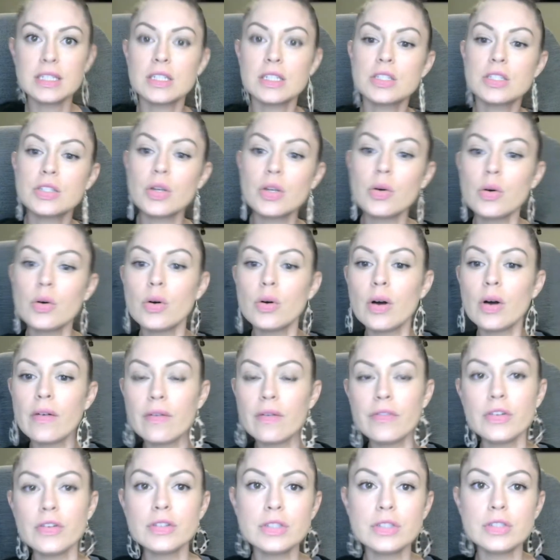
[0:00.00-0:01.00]
So
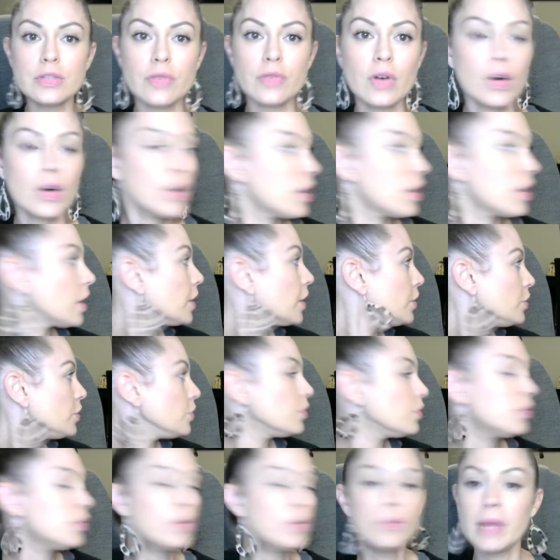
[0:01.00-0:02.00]
first of all,
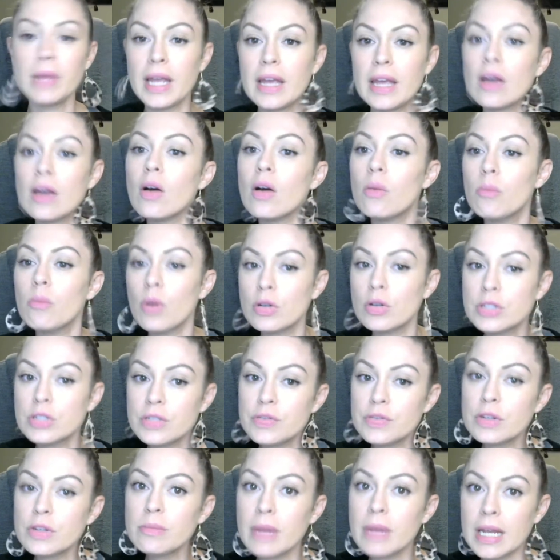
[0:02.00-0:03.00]
you will make most of
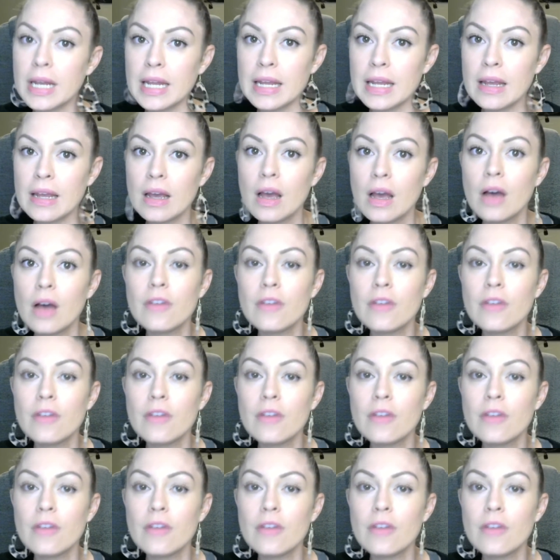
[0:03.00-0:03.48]
your money